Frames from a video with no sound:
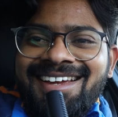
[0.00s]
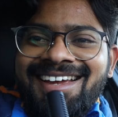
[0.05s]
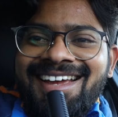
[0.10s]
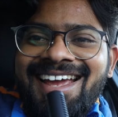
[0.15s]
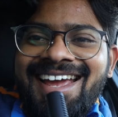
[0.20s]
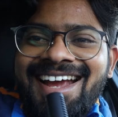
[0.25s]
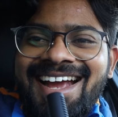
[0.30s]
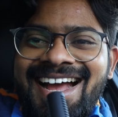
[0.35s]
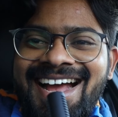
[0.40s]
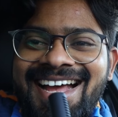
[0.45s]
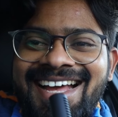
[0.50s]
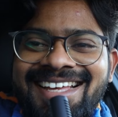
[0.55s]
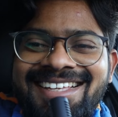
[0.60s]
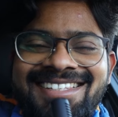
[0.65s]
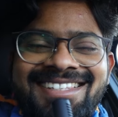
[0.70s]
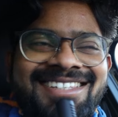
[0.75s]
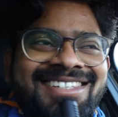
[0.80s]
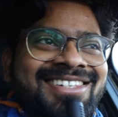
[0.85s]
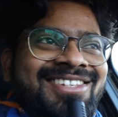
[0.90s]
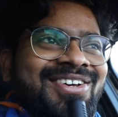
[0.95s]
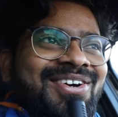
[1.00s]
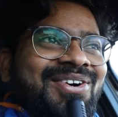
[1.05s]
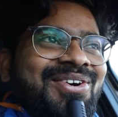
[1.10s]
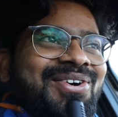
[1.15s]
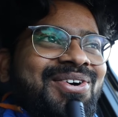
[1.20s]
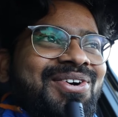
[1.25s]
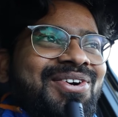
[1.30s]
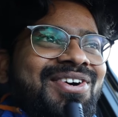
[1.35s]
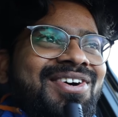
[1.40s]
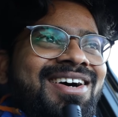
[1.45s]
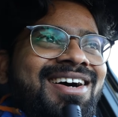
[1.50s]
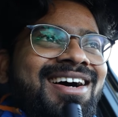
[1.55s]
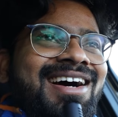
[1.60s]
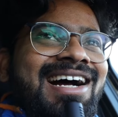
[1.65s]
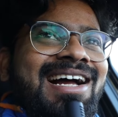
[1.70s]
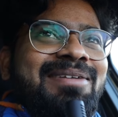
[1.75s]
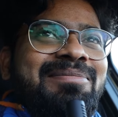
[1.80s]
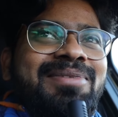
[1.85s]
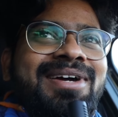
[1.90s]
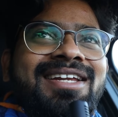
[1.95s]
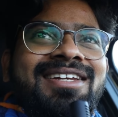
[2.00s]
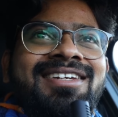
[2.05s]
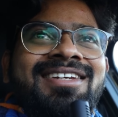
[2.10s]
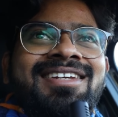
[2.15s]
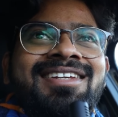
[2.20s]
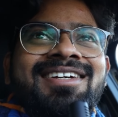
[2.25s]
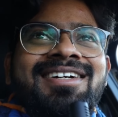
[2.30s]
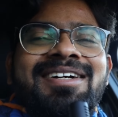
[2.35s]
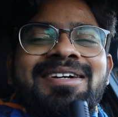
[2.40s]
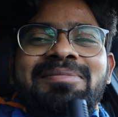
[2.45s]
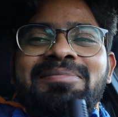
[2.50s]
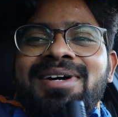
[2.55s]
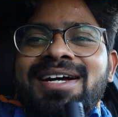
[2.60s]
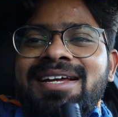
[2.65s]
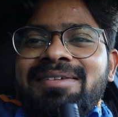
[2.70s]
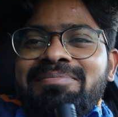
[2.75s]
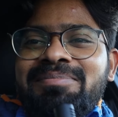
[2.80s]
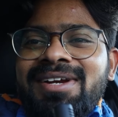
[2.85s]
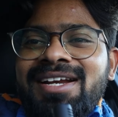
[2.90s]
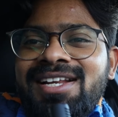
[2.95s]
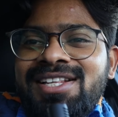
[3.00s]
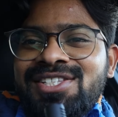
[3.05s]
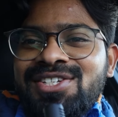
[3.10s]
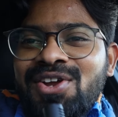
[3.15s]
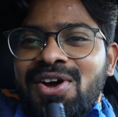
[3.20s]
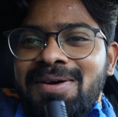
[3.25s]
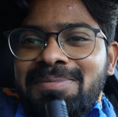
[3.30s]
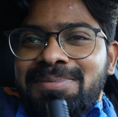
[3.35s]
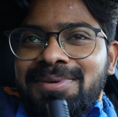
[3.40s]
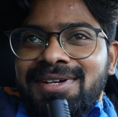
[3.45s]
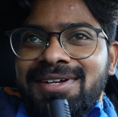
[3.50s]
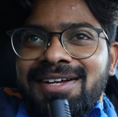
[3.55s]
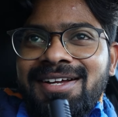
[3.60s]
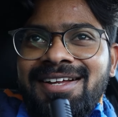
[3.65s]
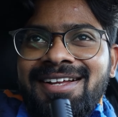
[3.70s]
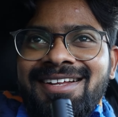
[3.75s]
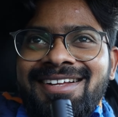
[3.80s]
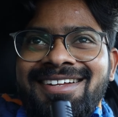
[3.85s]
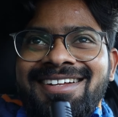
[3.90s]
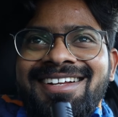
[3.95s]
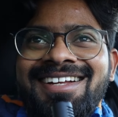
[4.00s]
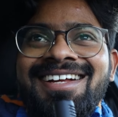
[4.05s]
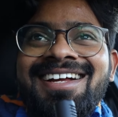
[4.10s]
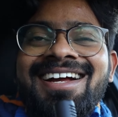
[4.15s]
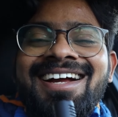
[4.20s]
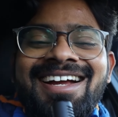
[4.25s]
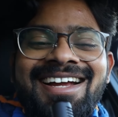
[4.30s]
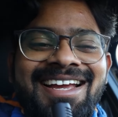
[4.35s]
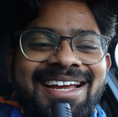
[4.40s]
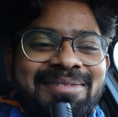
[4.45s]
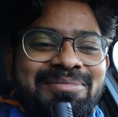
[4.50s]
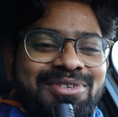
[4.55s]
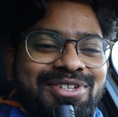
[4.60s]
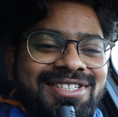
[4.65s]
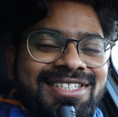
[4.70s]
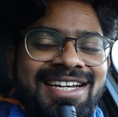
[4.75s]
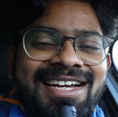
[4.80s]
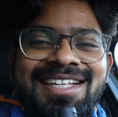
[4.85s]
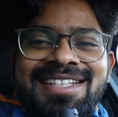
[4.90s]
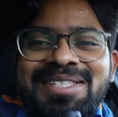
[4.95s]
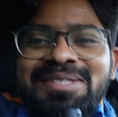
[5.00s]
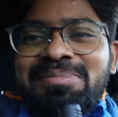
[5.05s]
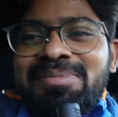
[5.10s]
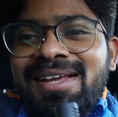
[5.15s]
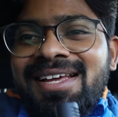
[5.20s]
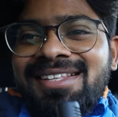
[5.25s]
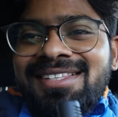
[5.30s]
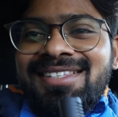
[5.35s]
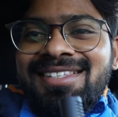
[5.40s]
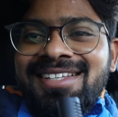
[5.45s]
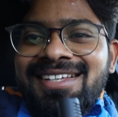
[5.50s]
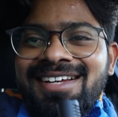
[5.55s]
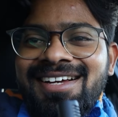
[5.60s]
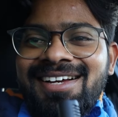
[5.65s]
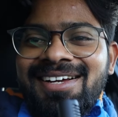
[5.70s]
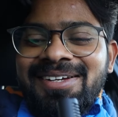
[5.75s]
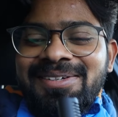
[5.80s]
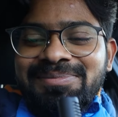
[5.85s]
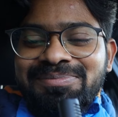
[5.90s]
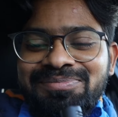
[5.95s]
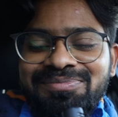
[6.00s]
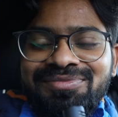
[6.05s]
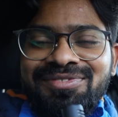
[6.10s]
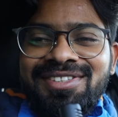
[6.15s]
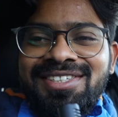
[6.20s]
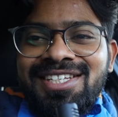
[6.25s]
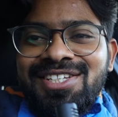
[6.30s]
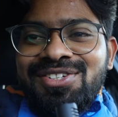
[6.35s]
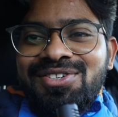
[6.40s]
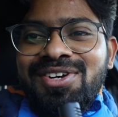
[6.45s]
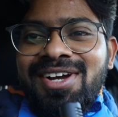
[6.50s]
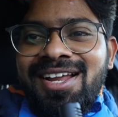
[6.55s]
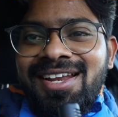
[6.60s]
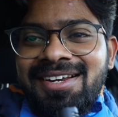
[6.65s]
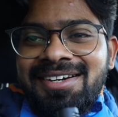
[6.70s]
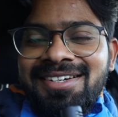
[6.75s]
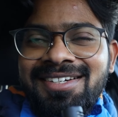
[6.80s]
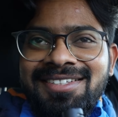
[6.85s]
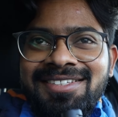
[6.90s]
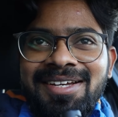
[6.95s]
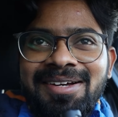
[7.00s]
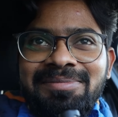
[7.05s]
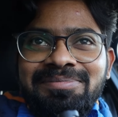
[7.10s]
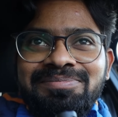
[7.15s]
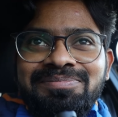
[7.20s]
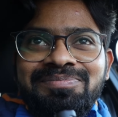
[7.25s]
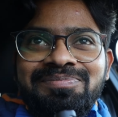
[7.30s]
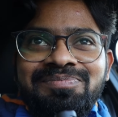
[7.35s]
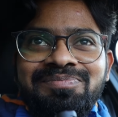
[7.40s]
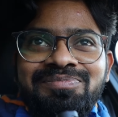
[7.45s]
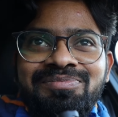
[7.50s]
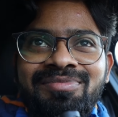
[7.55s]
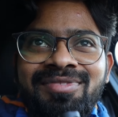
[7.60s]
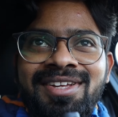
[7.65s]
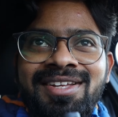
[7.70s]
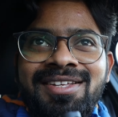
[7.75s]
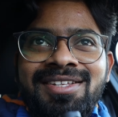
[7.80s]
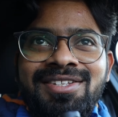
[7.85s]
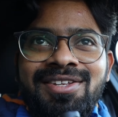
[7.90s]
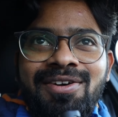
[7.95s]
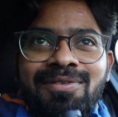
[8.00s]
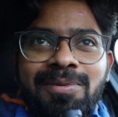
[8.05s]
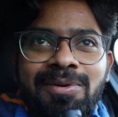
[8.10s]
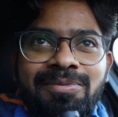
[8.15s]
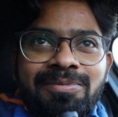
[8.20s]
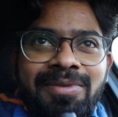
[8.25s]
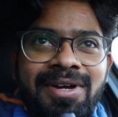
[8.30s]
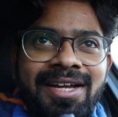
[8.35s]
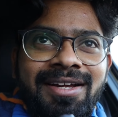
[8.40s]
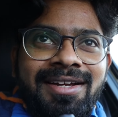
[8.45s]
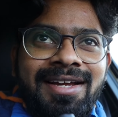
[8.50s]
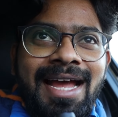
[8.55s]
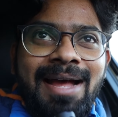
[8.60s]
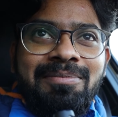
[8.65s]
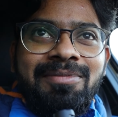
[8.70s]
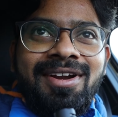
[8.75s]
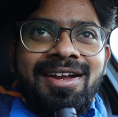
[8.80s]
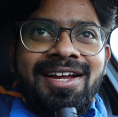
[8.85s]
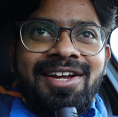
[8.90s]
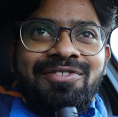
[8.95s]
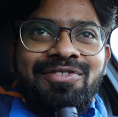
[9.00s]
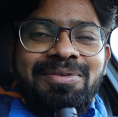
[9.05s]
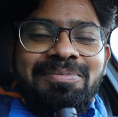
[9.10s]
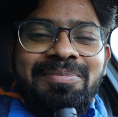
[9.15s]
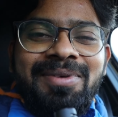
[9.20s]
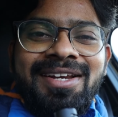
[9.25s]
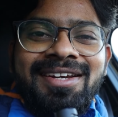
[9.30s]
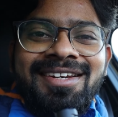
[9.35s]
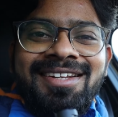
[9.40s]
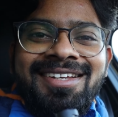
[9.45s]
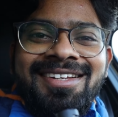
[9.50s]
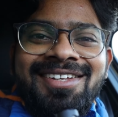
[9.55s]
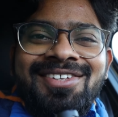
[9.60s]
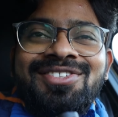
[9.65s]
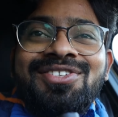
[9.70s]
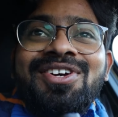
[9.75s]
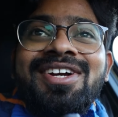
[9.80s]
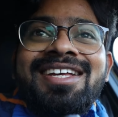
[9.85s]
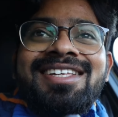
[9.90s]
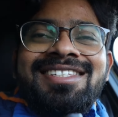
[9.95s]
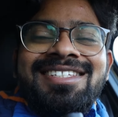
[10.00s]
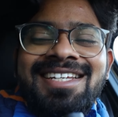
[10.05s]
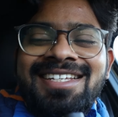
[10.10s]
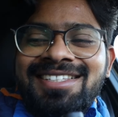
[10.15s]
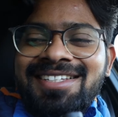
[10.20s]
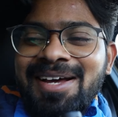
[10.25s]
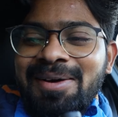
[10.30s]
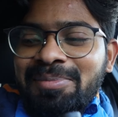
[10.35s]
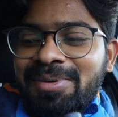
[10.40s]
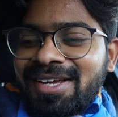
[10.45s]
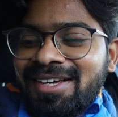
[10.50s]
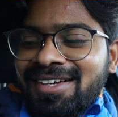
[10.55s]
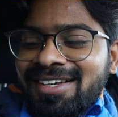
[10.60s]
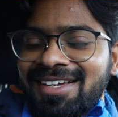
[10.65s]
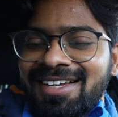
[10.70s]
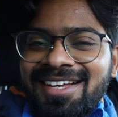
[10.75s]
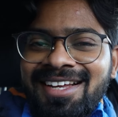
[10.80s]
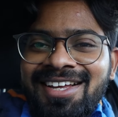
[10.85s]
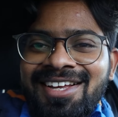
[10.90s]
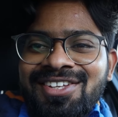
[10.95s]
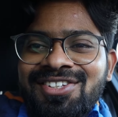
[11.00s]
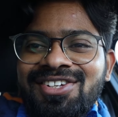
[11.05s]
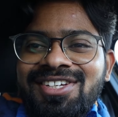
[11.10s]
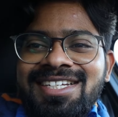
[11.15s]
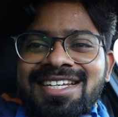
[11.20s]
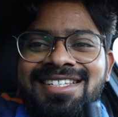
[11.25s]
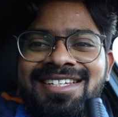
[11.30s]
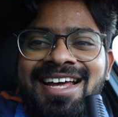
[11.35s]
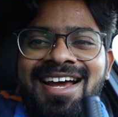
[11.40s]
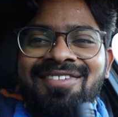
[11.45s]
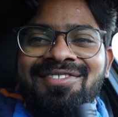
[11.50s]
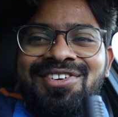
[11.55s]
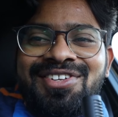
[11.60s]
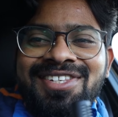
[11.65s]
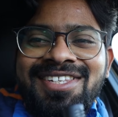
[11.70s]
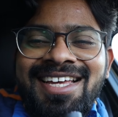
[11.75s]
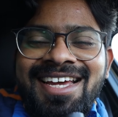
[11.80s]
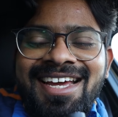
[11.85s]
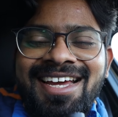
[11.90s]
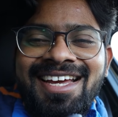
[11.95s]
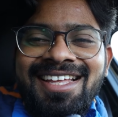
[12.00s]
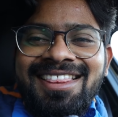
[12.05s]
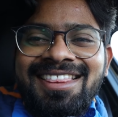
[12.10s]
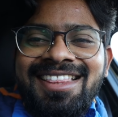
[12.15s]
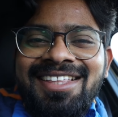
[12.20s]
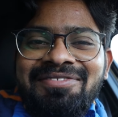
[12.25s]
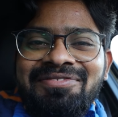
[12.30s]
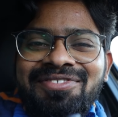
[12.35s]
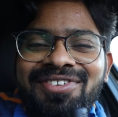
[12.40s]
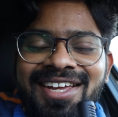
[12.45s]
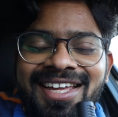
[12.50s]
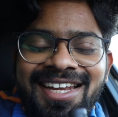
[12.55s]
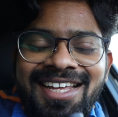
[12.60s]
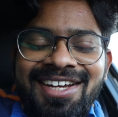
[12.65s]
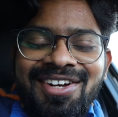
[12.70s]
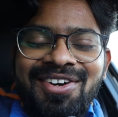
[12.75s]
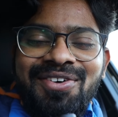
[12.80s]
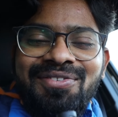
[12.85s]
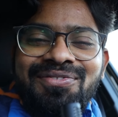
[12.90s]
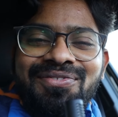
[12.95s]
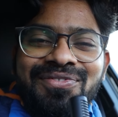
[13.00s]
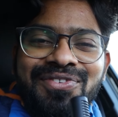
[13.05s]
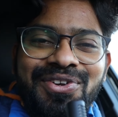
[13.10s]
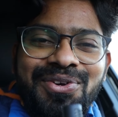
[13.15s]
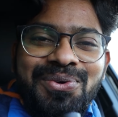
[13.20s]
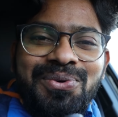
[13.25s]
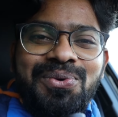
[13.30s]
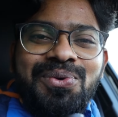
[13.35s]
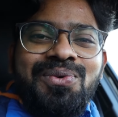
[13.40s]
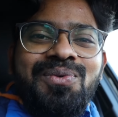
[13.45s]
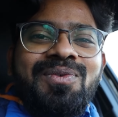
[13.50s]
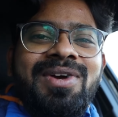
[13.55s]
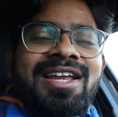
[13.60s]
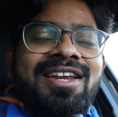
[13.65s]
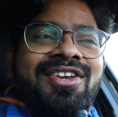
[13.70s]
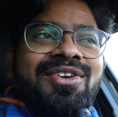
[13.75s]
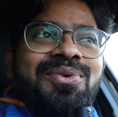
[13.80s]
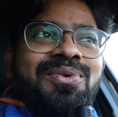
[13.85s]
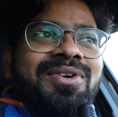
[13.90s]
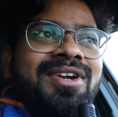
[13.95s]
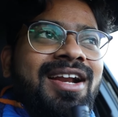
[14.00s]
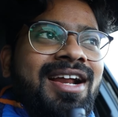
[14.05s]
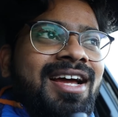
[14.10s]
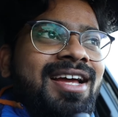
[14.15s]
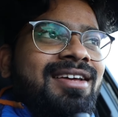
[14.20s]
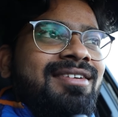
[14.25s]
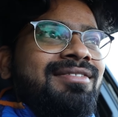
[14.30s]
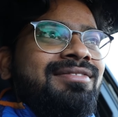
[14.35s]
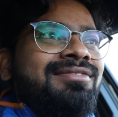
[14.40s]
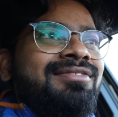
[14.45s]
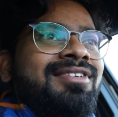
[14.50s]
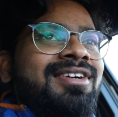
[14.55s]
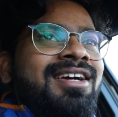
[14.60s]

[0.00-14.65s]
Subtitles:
Hey guys, so I'm at my middle stop. I came to Jayant's place just to collect some of my camera equipment. So he's just coming. So just have to say, the feeling of you when you drive